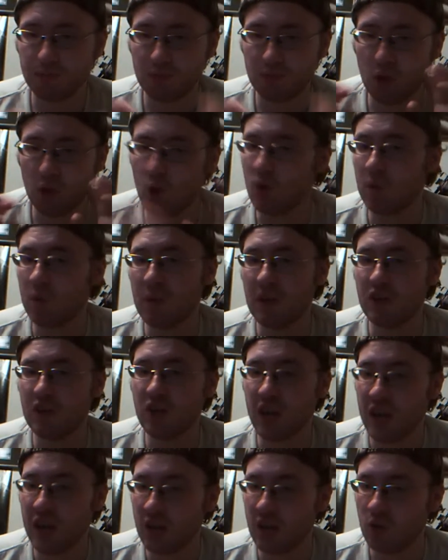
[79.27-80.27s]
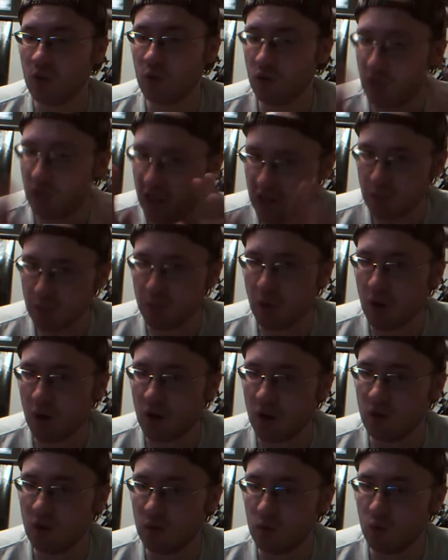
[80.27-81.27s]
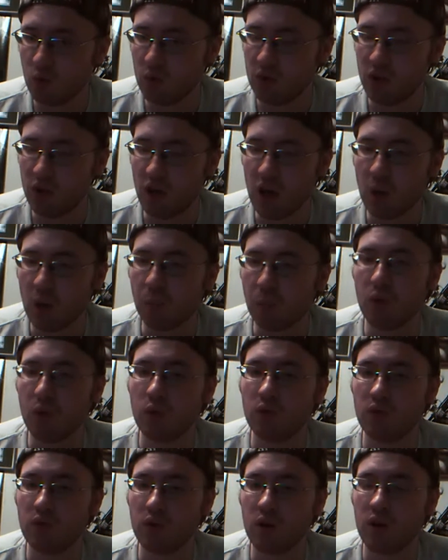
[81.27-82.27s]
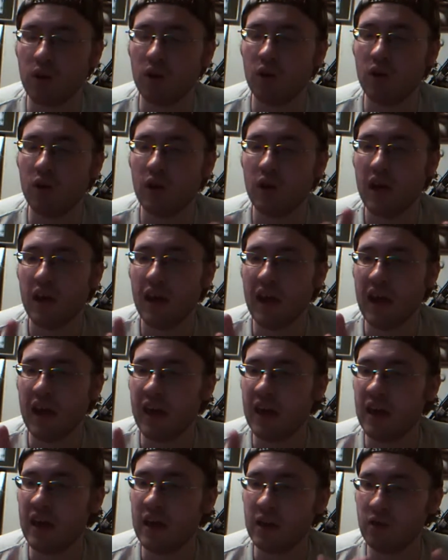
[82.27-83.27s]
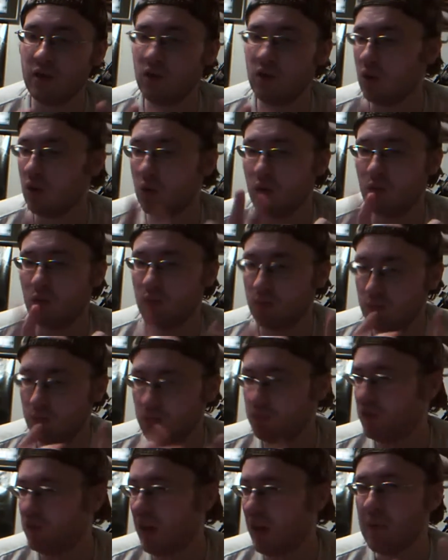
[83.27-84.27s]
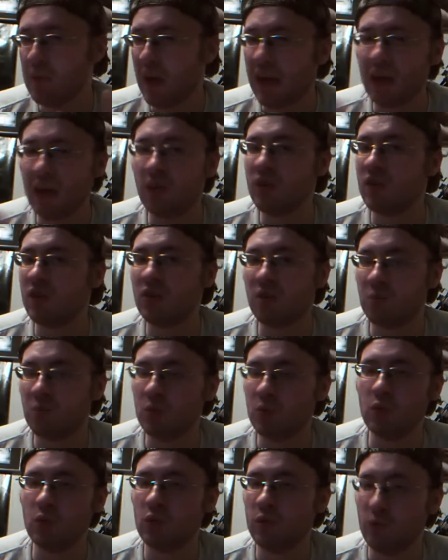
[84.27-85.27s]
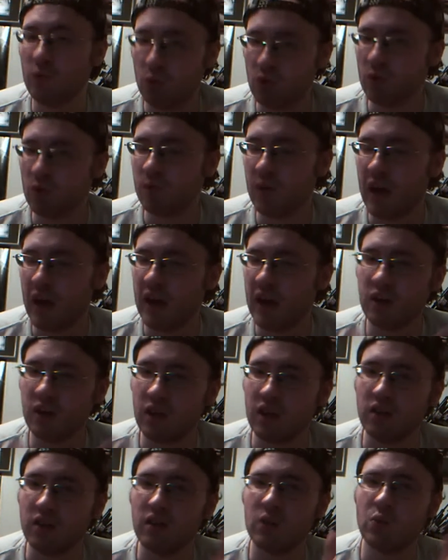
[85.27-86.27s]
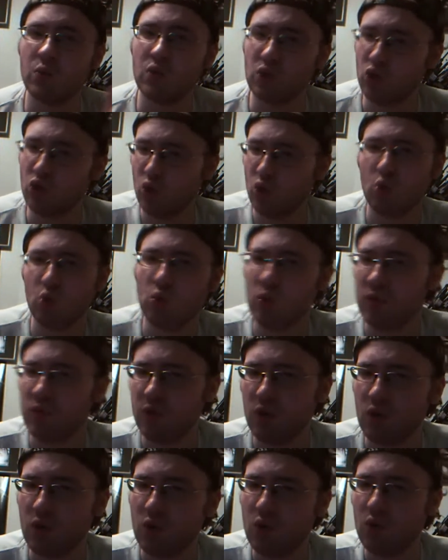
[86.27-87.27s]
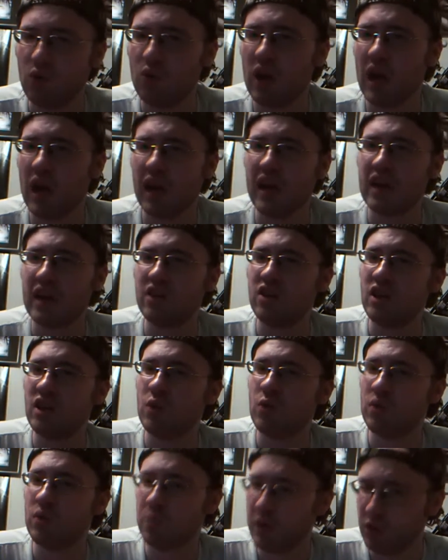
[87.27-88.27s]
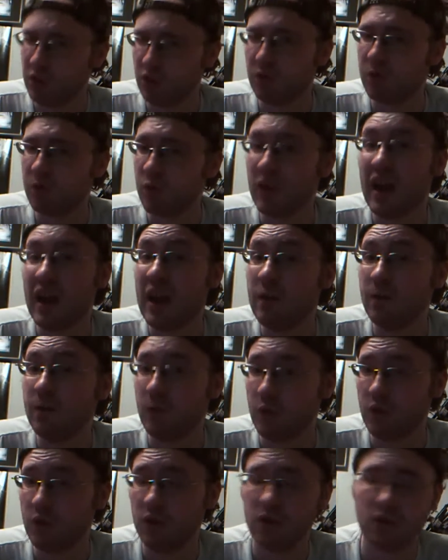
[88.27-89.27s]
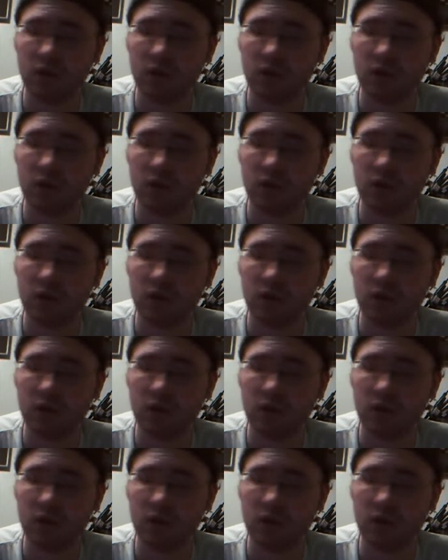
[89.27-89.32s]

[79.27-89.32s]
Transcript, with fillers: go to my channel, type on where the uploads are, and, you know, type Aliens movie review, you'll find it. It was a dual review I had done with my good friend Efri.